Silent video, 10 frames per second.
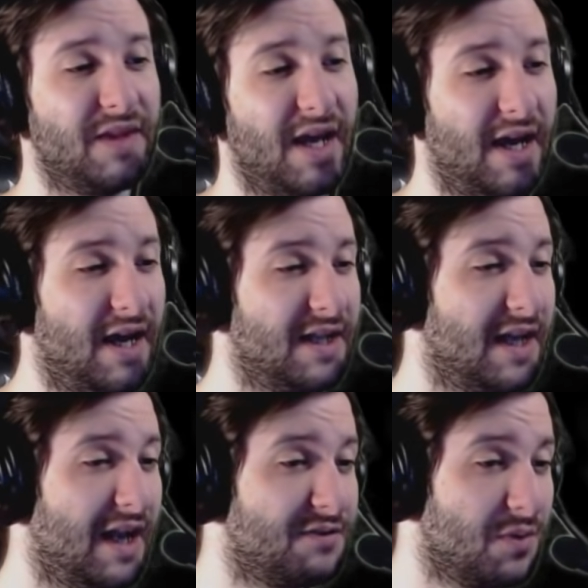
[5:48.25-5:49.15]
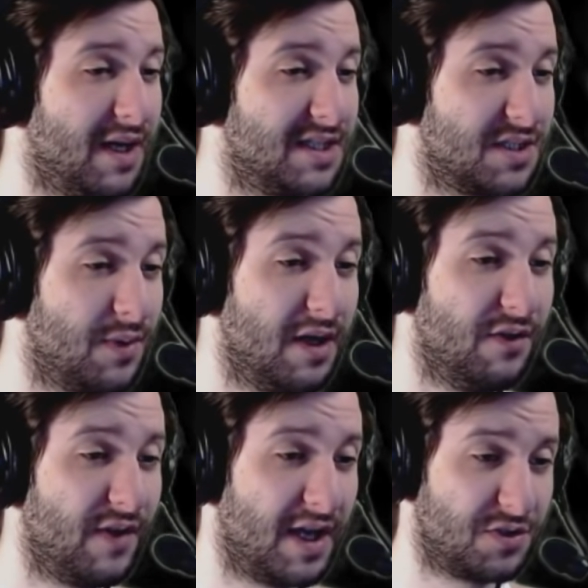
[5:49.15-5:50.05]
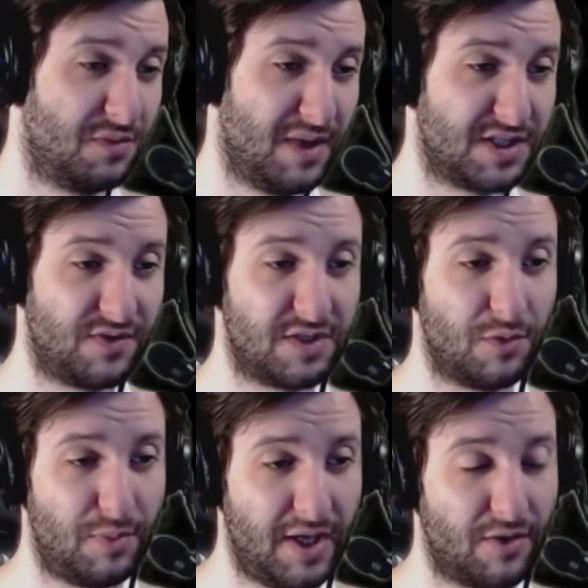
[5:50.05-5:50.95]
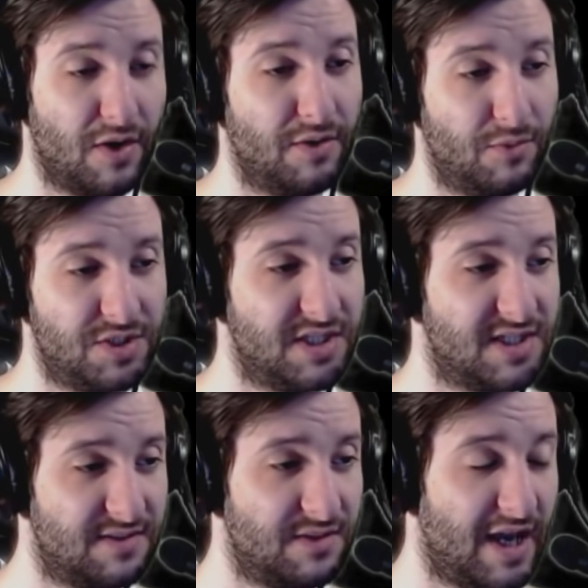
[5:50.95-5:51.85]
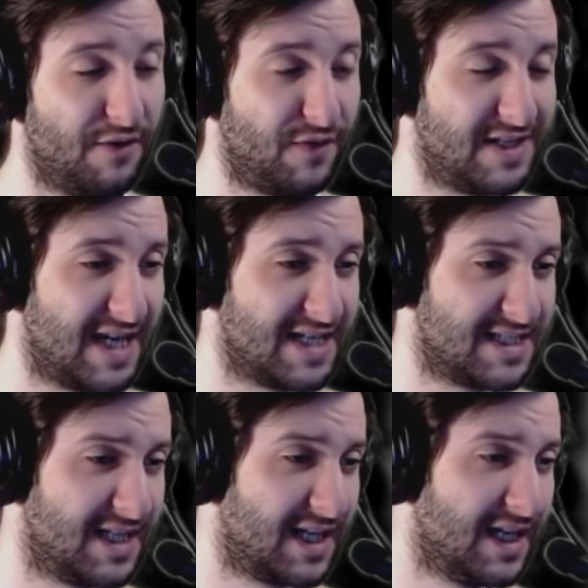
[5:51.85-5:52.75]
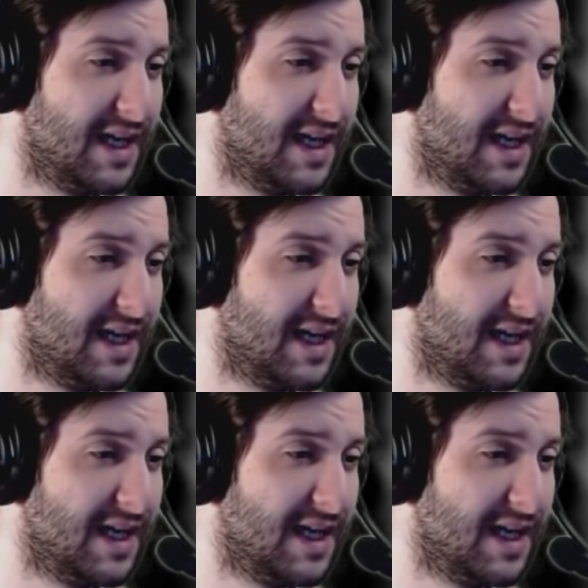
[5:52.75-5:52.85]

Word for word: Uh, they'll have to wait 12 extra months for it to appear on, which is, yeah, fantastic.